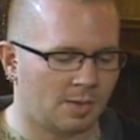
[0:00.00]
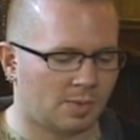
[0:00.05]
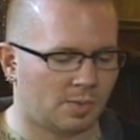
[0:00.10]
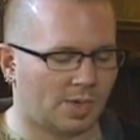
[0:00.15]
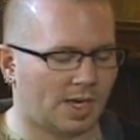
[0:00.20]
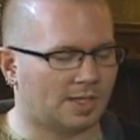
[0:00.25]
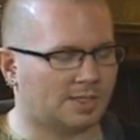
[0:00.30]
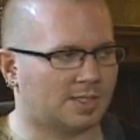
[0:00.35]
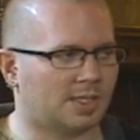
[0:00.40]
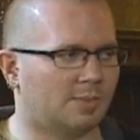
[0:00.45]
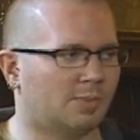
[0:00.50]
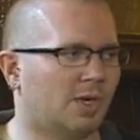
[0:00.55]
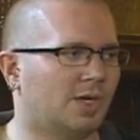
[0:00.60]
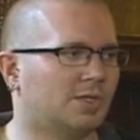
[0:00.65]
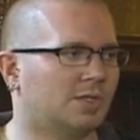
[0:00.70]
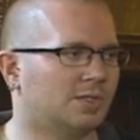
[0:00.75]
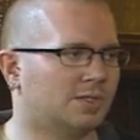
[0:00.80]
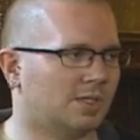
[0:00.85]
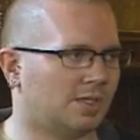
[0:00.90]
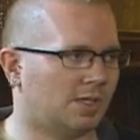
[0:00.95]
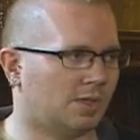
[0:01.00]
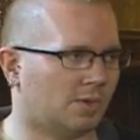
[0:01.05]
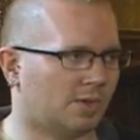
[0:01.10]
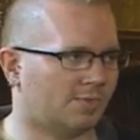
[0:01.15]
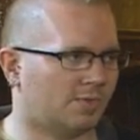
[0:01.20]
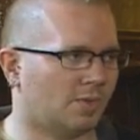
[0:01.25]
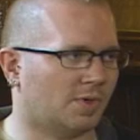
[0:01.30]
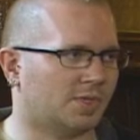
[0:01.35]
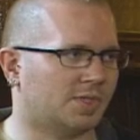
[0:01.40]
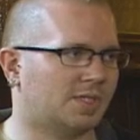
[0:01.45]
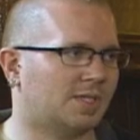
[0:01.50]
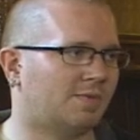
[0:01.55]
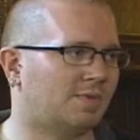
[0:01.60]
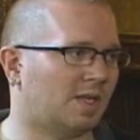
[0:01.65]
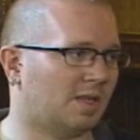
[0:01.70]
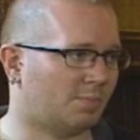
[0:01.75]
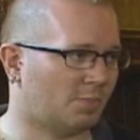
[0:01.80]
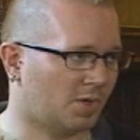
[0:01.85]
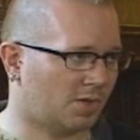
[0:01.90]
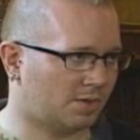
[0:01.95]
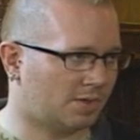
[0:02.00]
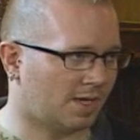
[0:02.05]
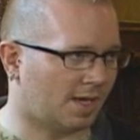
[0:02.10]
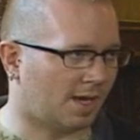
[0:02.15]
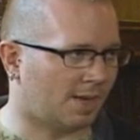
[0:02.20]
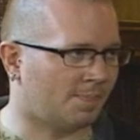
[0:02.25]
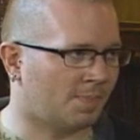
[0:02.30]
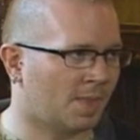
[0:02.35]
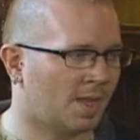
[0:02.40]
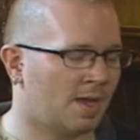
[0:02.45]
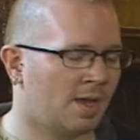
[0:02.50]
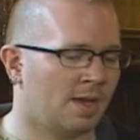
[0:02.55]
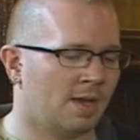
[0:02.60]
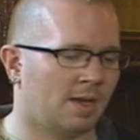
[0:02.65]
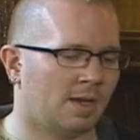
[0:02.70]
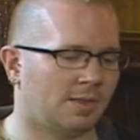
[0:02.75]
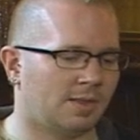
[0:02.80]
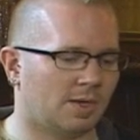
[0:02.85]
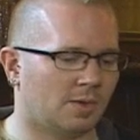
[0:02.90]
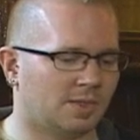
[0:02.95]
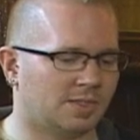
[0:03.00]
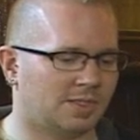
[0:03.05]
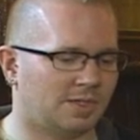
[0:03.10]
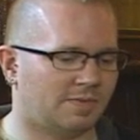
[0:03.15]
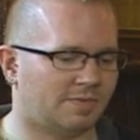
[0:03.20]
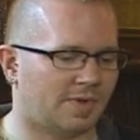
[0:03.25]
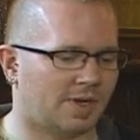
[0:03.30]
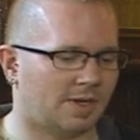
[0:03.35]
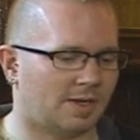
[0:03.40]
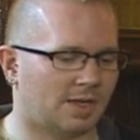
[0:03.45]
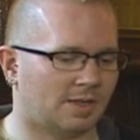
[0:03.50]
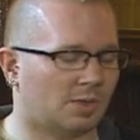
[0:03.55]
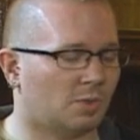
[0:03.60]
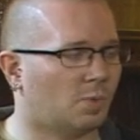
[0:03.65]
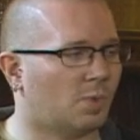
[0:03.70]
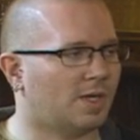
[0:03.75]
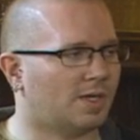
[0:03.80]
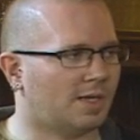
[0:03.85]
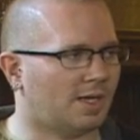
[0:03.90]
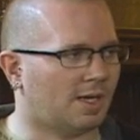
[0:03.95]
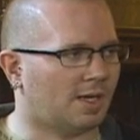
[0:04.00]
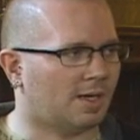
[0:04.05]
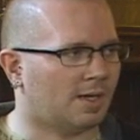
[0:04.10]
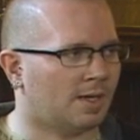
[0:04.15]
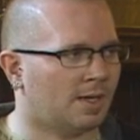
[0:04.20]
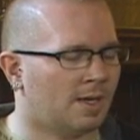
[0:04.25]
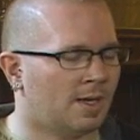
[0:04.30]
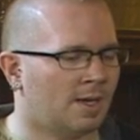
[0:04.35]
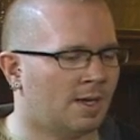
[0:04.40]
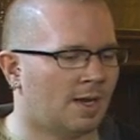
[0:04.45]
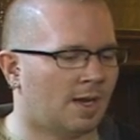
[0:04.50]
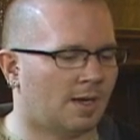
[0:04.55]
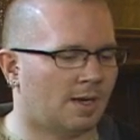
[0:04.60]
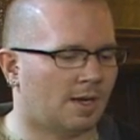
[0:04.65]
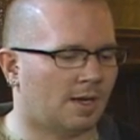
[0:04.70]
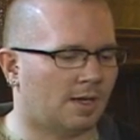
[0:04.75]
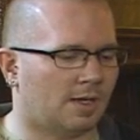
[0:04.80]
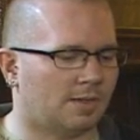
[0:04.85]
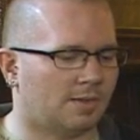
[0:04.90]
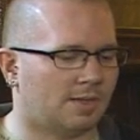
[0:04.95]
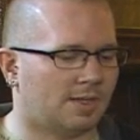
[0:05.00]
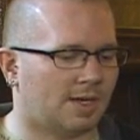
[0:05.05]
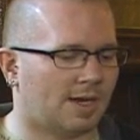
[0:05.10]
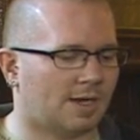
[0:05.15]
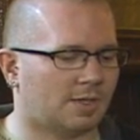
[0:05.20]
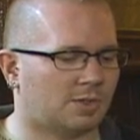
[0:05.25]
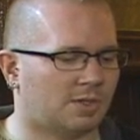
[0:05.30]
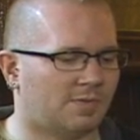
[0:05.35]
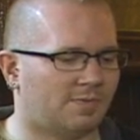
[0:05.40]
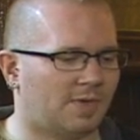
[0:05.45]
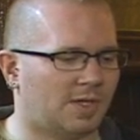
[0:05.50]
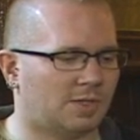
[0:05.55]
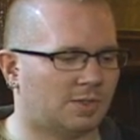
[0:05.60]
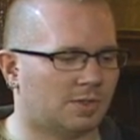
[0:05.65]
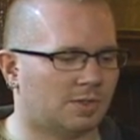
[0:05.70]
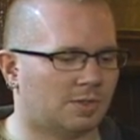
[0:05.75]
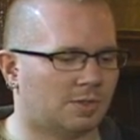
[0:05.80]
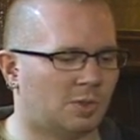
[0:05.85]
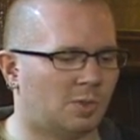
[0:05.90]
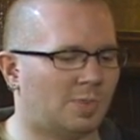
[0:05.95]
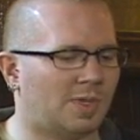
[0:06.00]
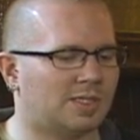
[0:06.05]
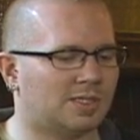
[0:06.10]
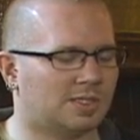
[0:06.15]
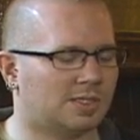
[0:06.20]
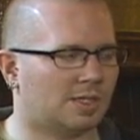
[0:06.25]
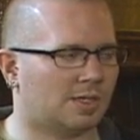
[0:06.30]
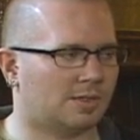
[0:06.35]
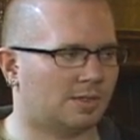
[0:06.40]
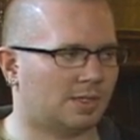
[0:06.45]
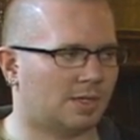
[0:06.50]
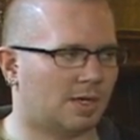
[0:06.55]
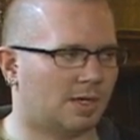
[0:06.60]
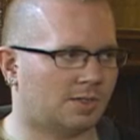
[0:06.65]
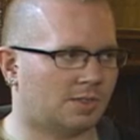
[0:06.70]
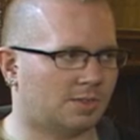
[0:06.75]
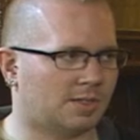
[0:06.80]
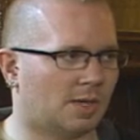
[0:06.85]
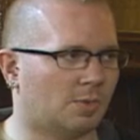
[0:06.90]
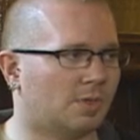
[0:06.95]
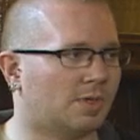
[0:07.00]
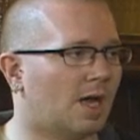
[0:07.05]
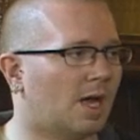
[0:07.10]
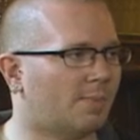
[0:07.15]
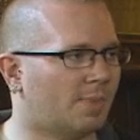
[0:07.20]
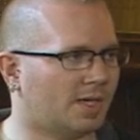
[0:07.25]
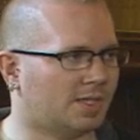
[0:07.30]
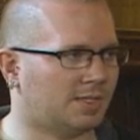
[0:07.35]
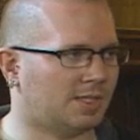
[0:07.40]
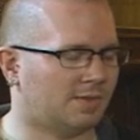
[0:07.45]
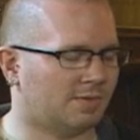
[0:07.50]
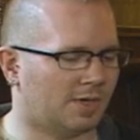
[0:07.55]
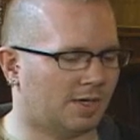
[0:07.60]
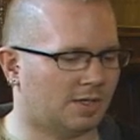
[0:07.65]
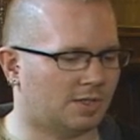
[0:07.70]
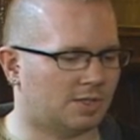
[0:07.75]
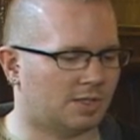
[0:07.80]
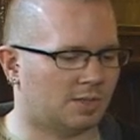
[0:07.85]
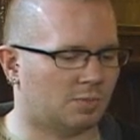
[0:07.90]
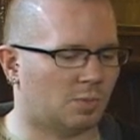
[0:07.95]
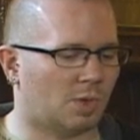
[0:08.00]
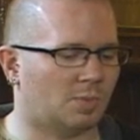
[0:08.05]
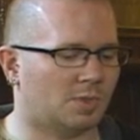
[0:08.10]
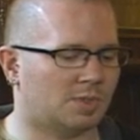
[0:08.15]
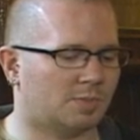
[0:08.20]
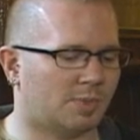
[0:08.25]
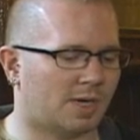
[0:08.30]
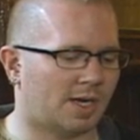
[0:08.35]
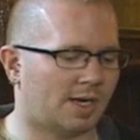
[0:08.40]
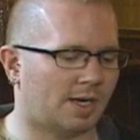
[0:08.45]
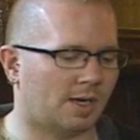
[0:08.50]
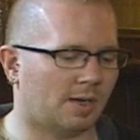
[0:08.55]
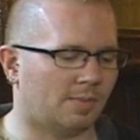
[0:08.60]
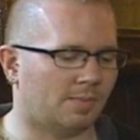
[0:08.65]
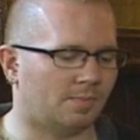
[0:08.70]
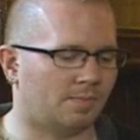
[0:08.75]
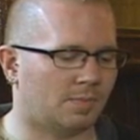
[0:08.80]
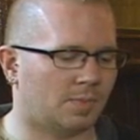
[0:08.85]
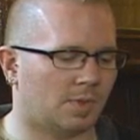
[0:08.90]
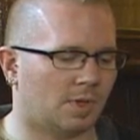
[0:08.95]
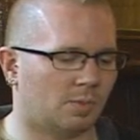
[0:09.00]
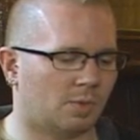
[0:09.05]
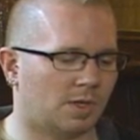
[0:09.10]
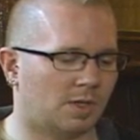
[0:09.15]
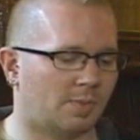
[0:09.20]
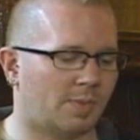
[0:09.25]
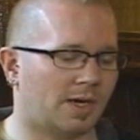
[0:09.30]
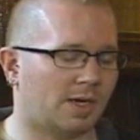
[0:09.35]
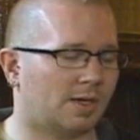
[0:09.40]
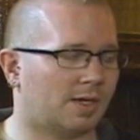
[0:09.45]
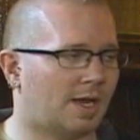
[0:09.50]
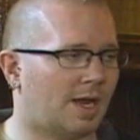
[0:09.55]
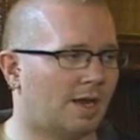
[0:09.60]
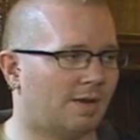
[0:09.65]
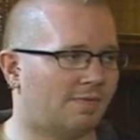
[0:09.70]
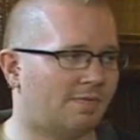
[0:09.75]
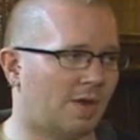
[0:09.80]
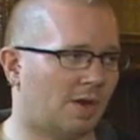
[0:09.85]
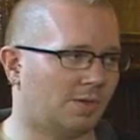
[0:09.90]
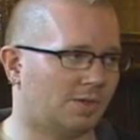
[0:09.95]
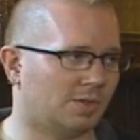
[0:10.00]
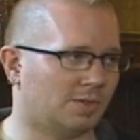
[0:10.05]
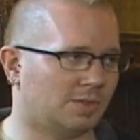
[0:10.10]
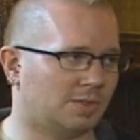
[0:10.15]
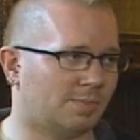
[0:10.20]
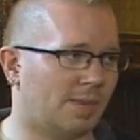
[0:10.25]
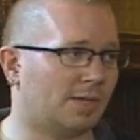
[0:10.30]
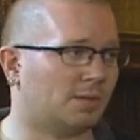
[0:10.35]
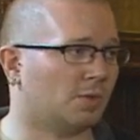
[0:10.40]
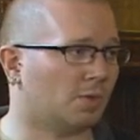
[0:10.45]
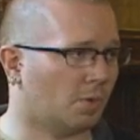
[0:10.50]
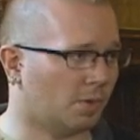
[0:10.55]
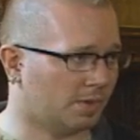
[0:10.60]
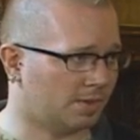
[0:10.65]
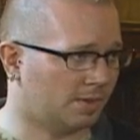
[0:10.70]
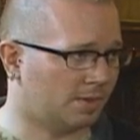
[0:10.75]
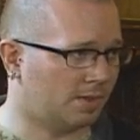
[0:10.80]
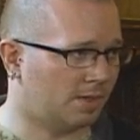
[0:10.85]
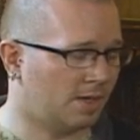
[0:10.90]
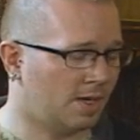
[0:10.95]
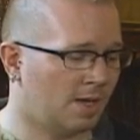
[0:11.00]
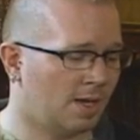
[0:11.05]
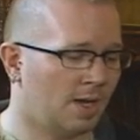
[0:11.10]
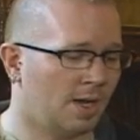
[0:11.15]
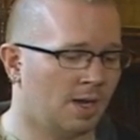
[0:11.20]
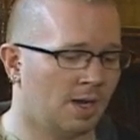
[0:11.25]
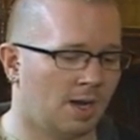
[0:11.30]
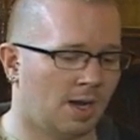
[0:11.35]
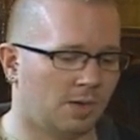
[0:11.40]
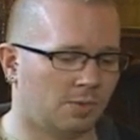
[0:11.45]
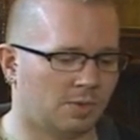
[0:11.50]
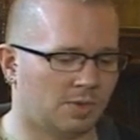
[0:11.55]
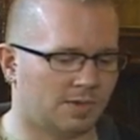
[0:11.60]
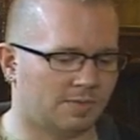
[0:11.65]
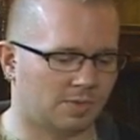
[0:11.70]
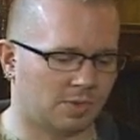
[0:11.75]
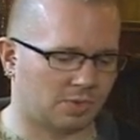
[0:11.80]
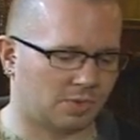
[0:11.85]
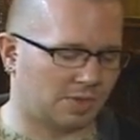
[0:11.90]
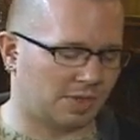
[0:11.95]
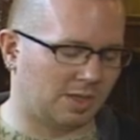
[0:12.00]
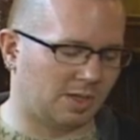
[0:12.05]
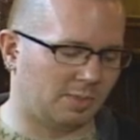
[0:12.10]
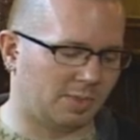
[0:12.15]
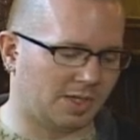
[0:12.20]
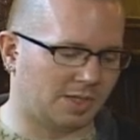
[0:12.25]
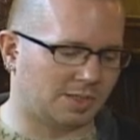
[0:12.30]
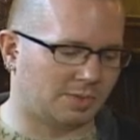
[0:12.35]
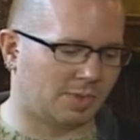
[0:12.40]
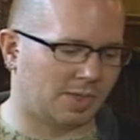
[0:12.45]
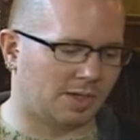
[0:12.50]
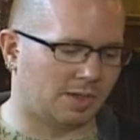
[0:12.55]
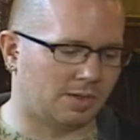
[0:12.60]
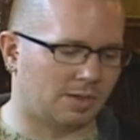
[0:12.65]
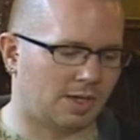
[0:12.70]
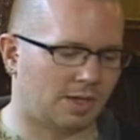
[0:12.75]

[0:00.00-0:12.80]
We had celebrations in New York for his 70th birthday, and there was an event at the Whitney. And they actually featured two pieces on the concert that were not by Steve Reich, and one was by one of the Bang on a Can founders, Michael Gordon, who I've worked with a little bit as well.